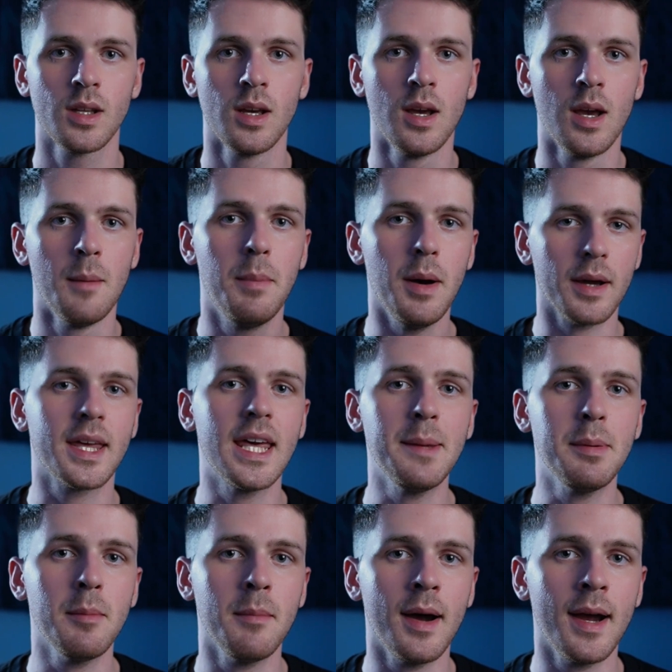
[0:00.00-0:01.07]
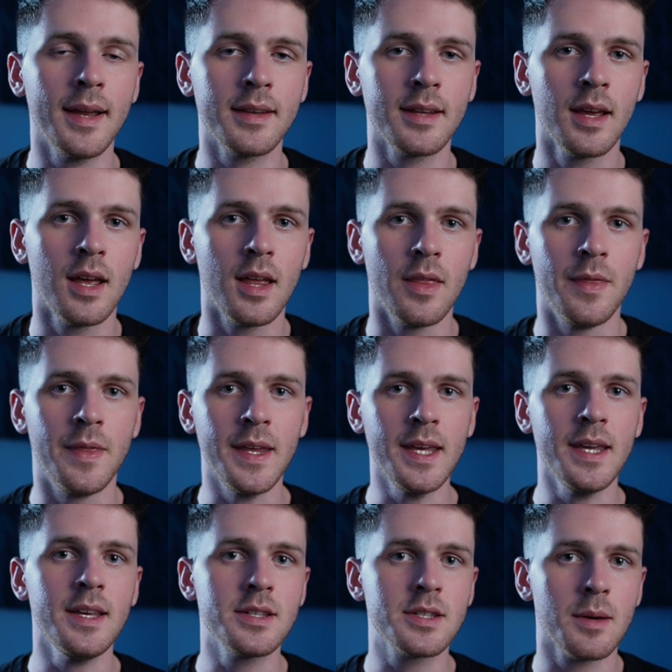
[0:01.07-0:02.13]
But keep in mind,
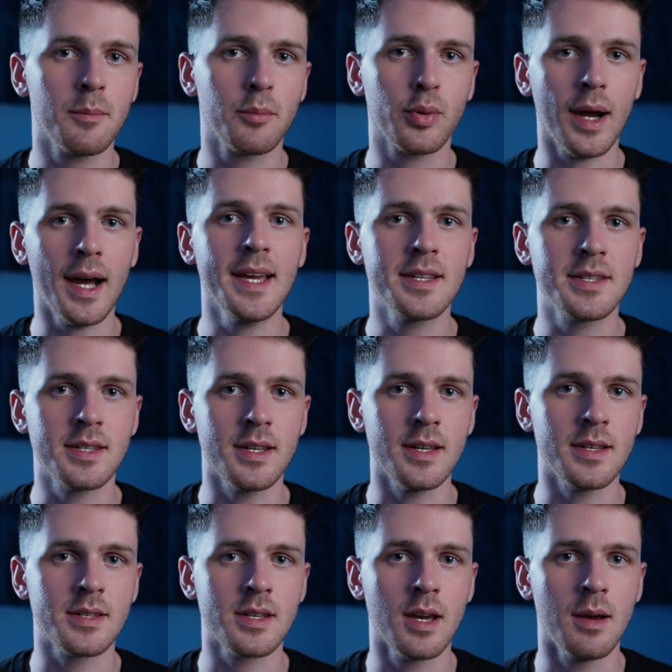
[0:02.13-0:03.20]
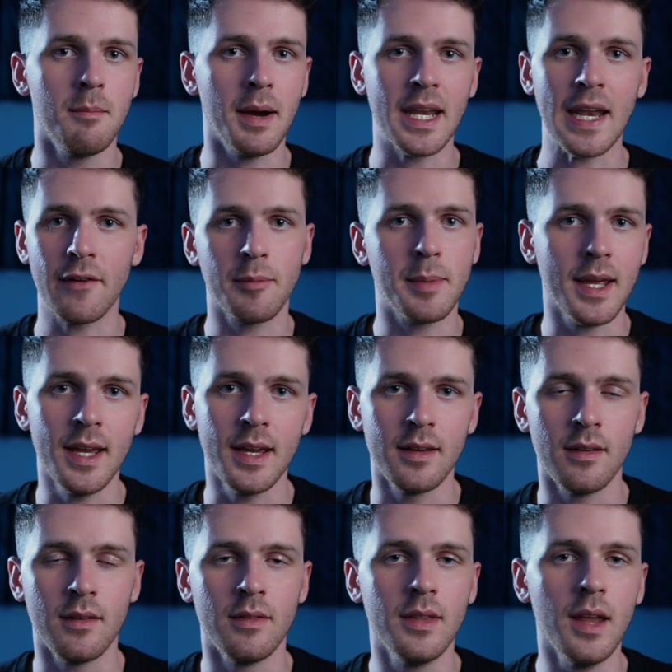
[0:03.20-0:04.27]
these prices might never be hit.
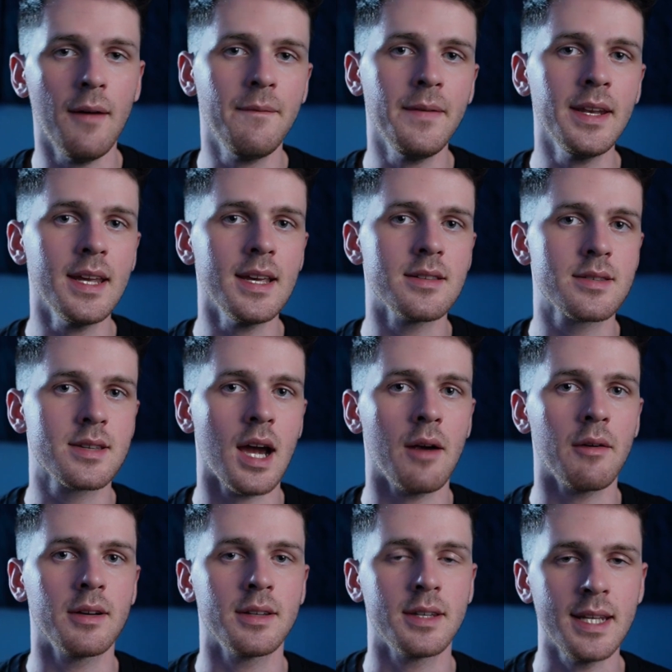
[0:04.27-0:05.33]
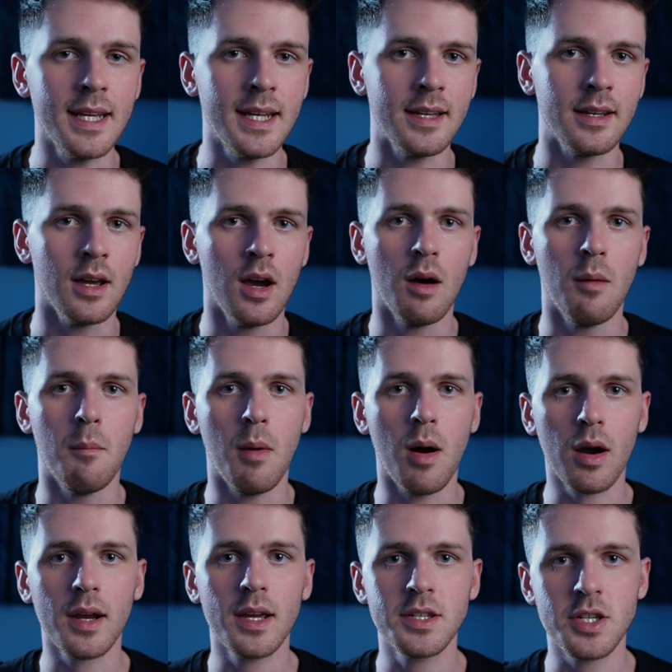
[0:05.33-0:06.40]
Nothing is guaranteed. Market
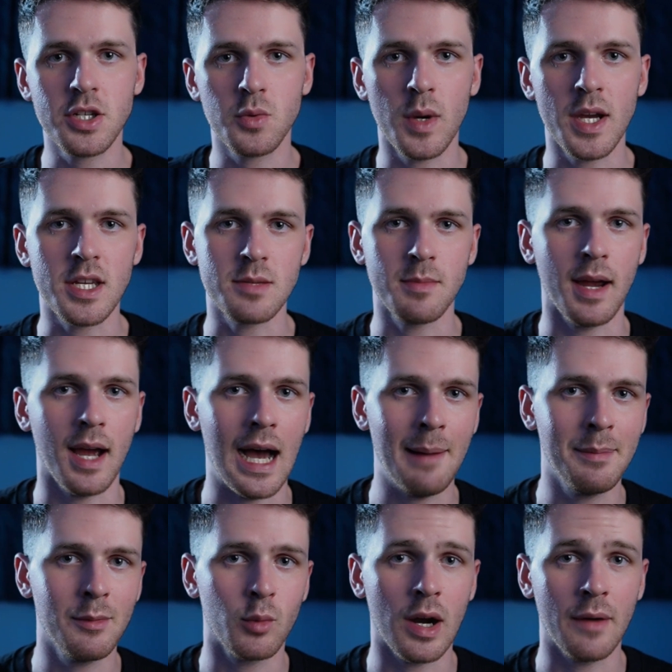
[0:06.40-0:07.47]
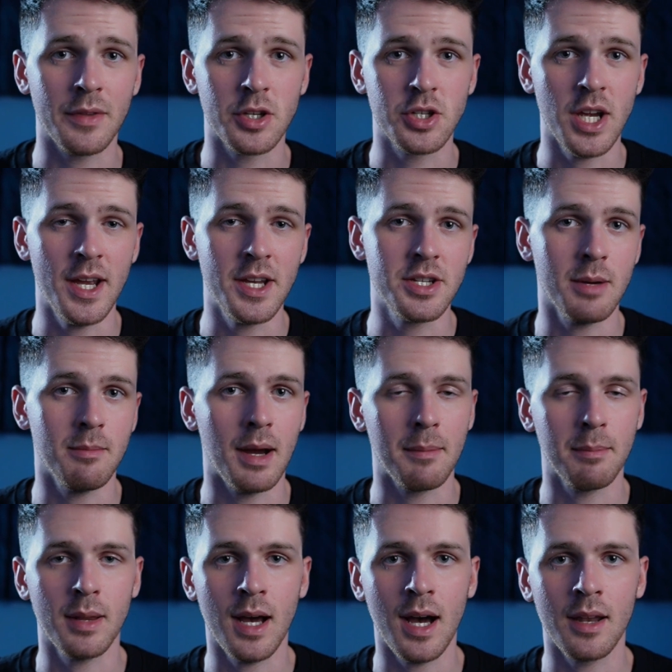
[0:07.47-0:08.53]
situations might happen where I have to change up my
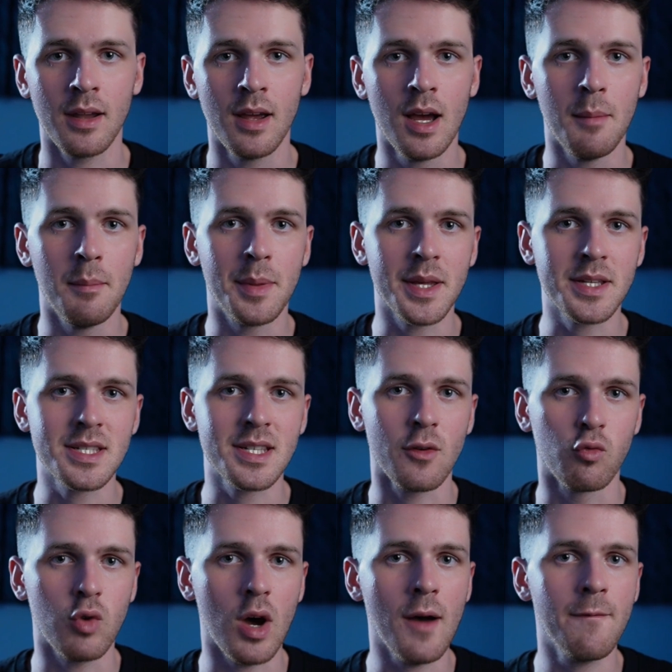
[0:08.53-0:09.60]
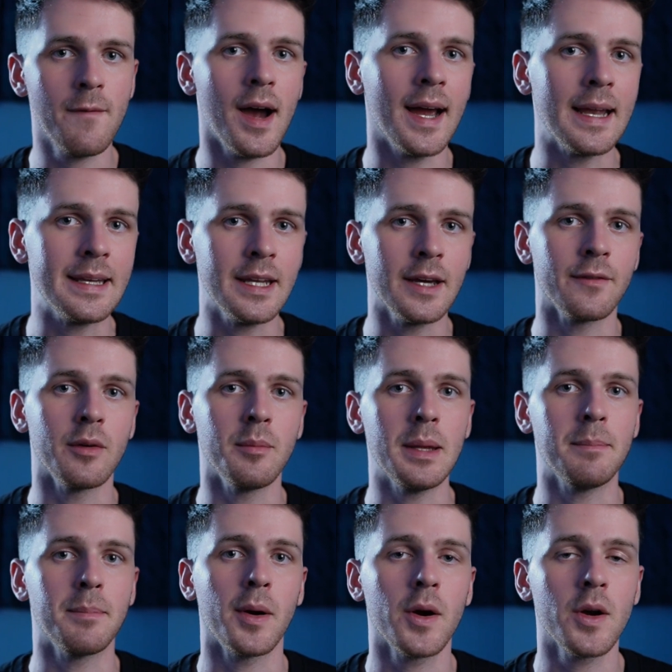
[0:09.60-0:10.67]
plan, but this is a rough idea for me
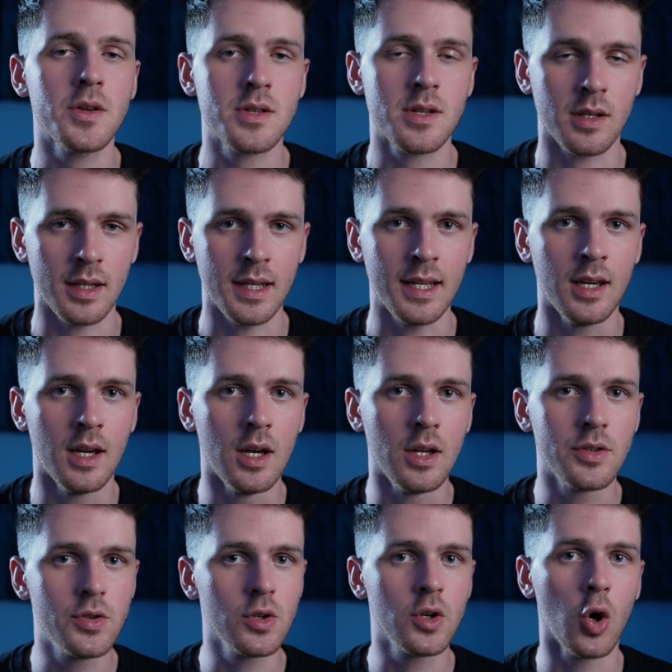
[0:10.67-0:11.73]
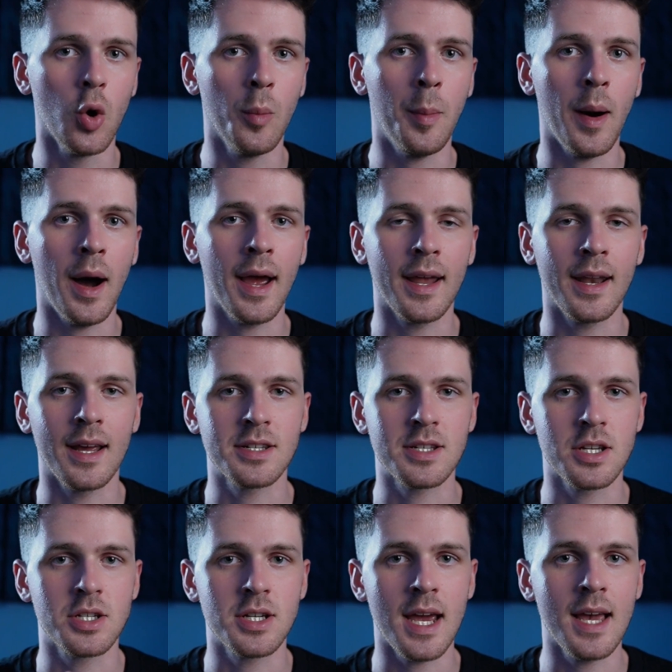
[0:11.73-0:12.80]
personally to go by, and I
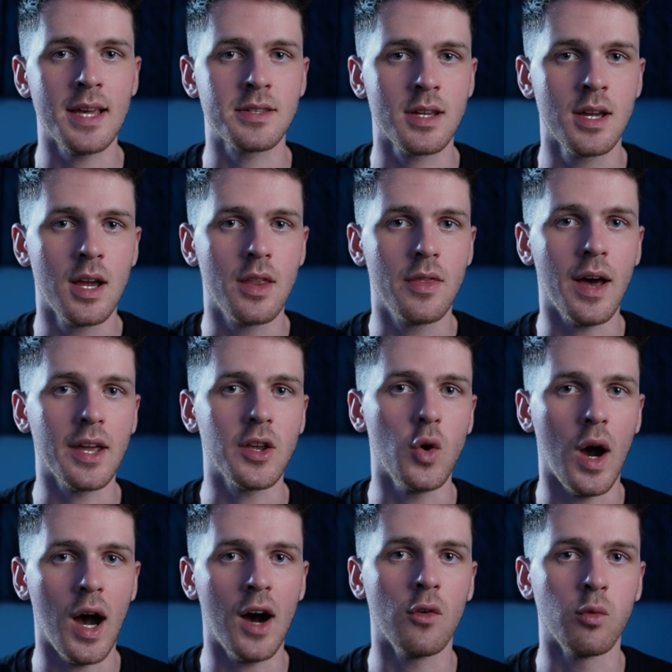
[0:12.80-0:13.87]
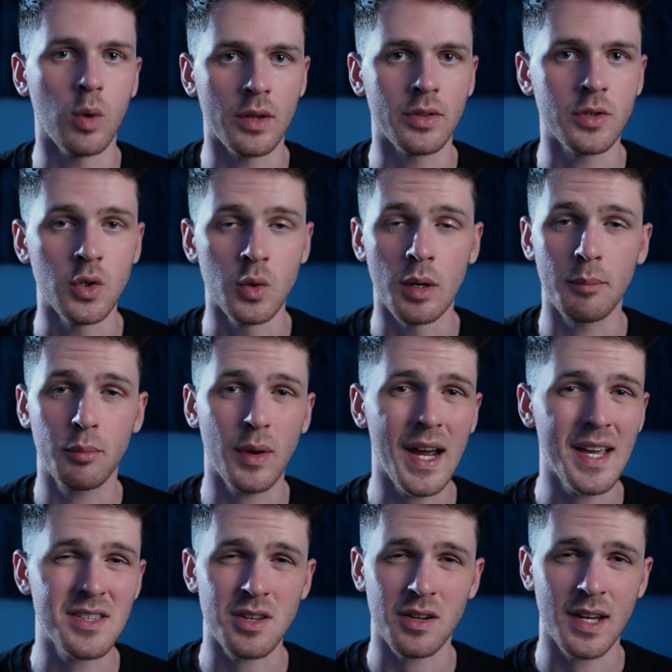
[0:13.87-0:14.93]
suggest that you have one too. When prices are
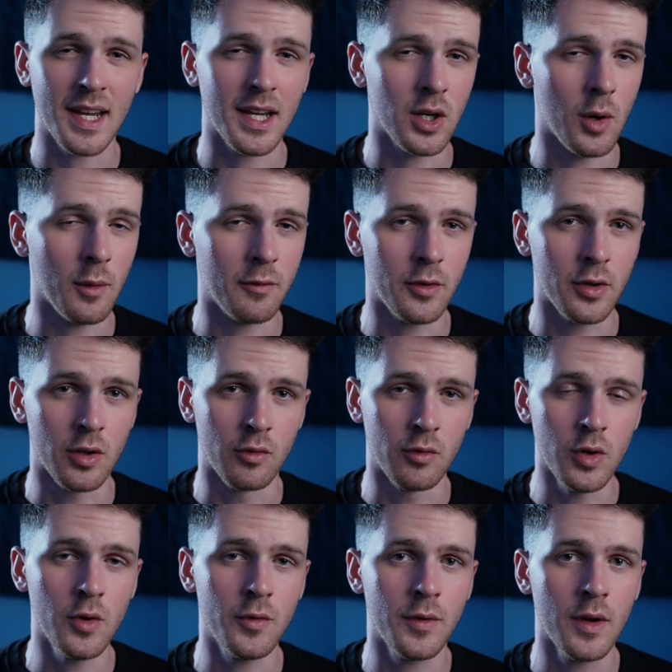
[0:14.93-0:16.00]
kicking up through the roof,